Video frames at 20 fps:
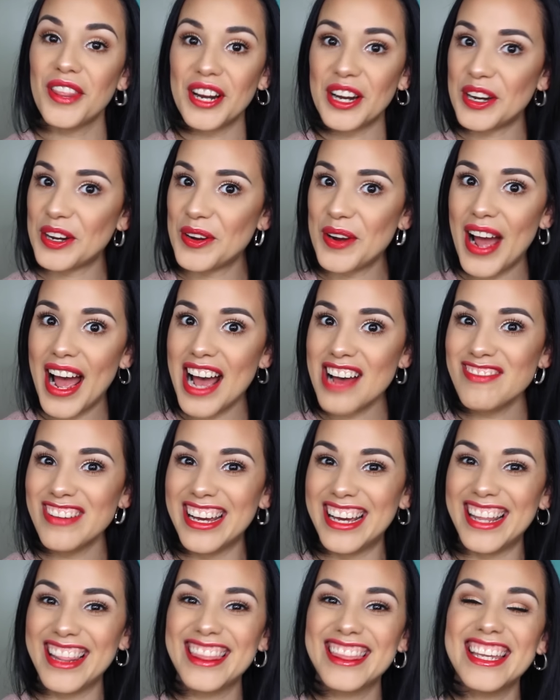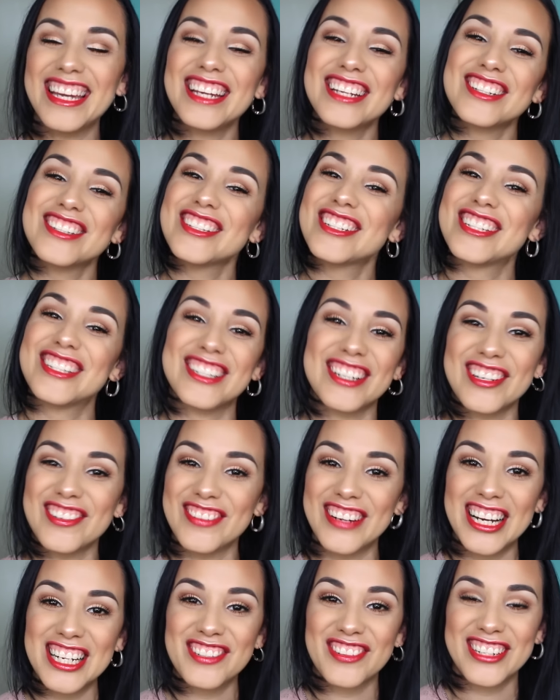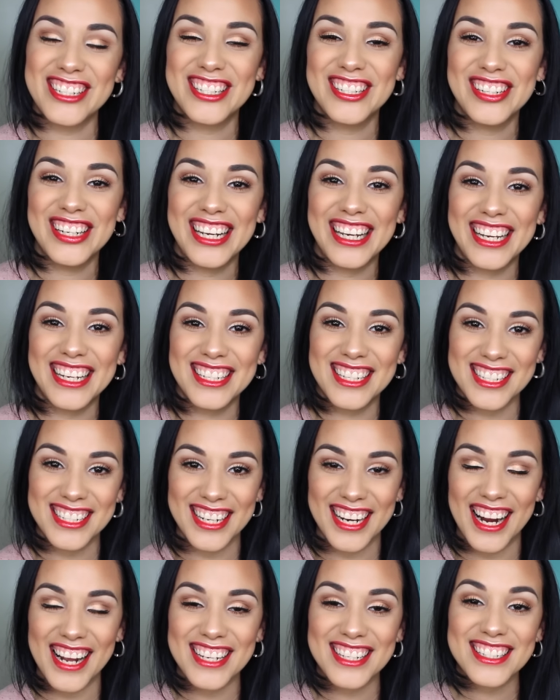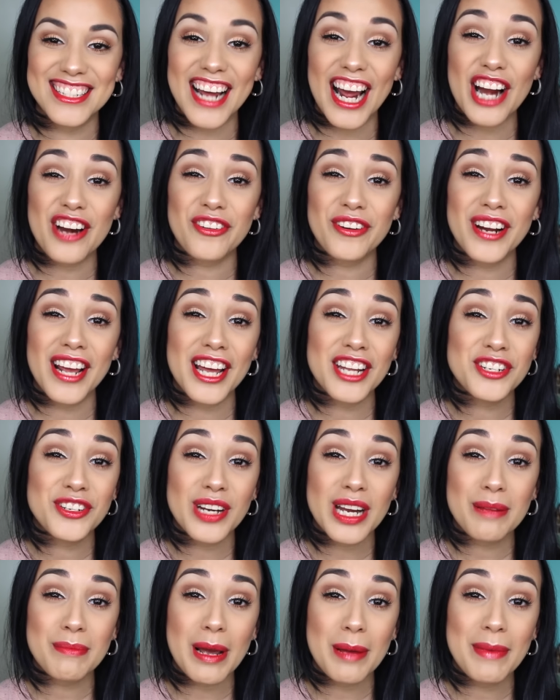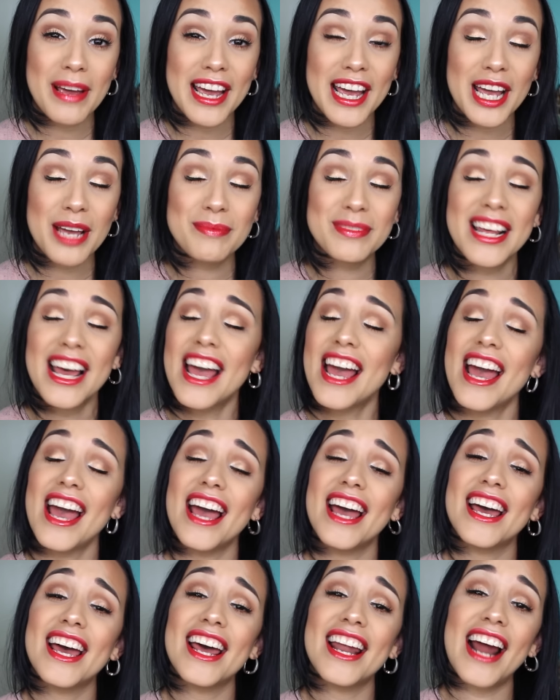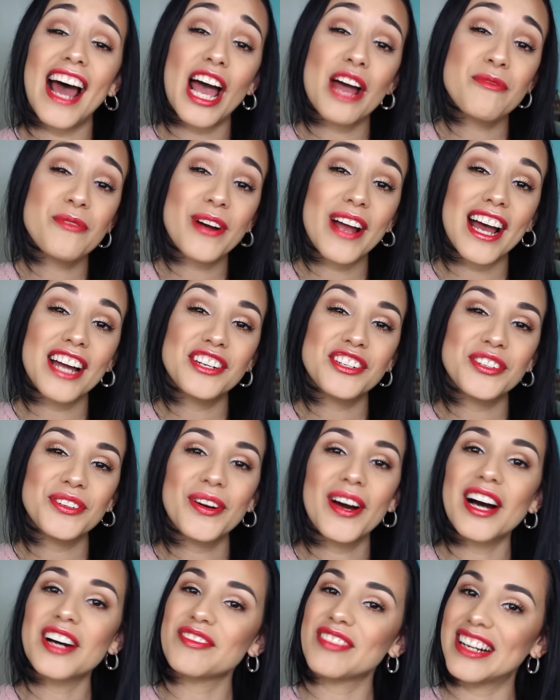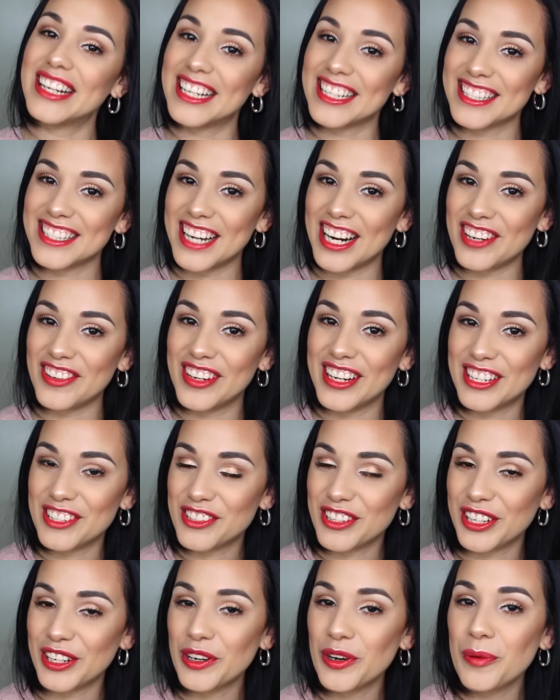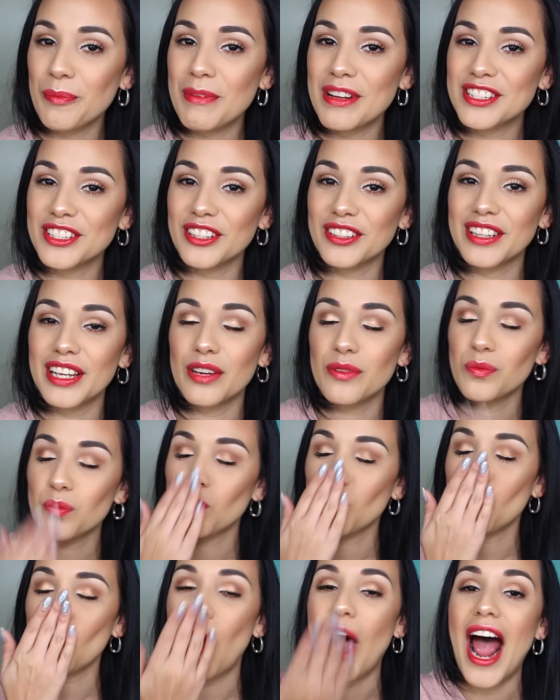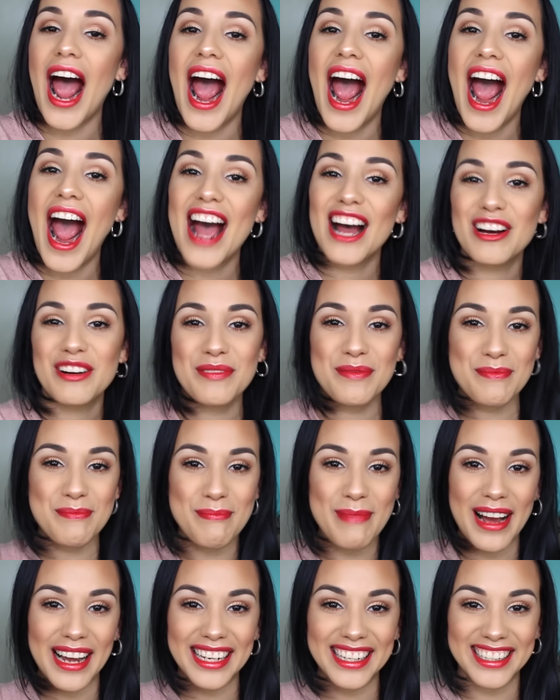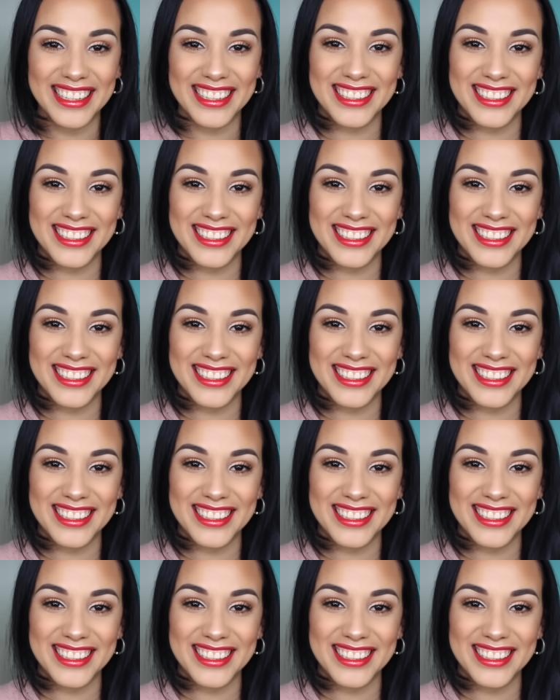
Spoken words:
there you have it. Thank you so much for tuning into today's diary entry, my babes. And I will catch you on my next diary entry. Un besote. Mwah. Bye.